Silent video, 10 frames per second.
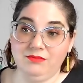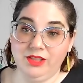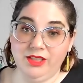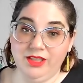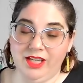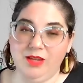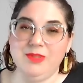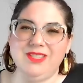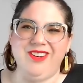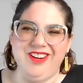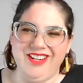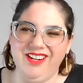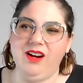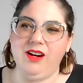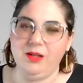really like it was starting to
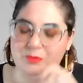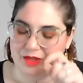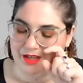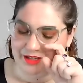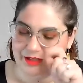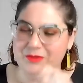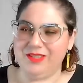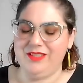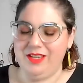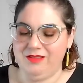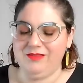get hard pan and it was like